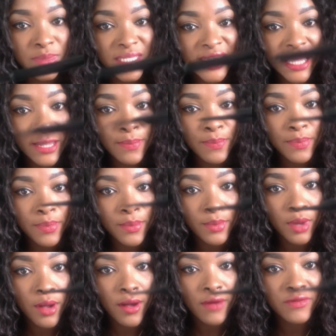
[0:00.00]
tip
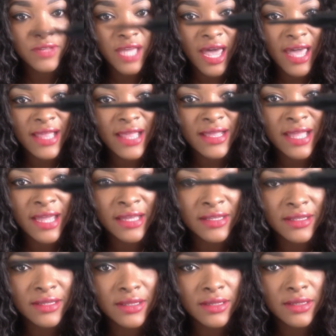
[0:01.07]
of the eyeliner
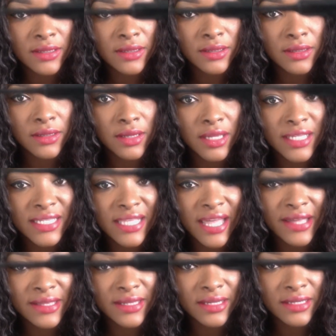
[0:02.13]
is
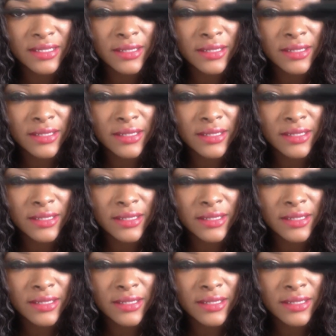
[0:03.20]
like this.